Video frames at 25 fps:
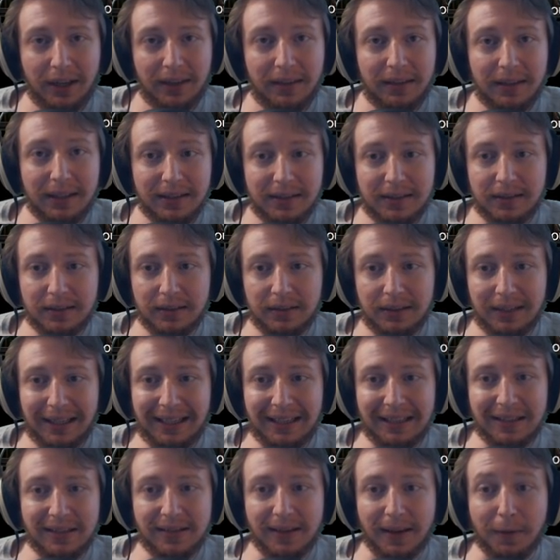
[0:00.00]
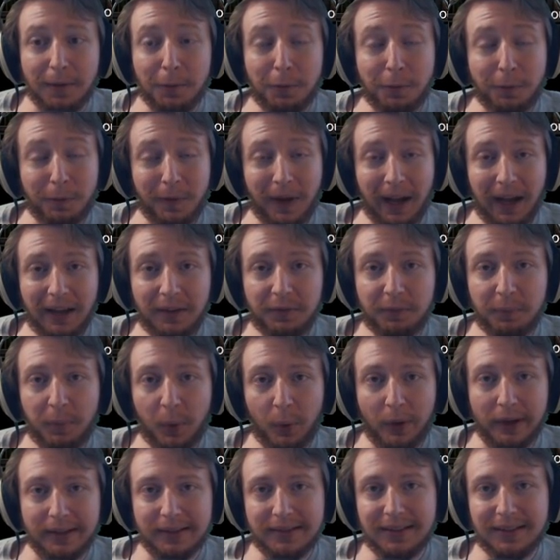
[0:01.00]
this is five
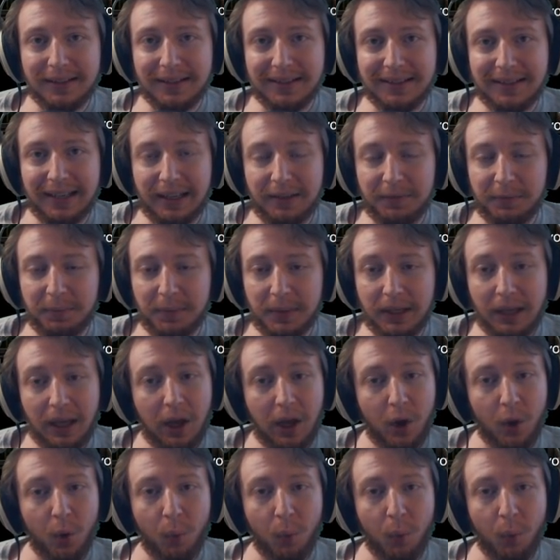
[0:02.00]
points to save me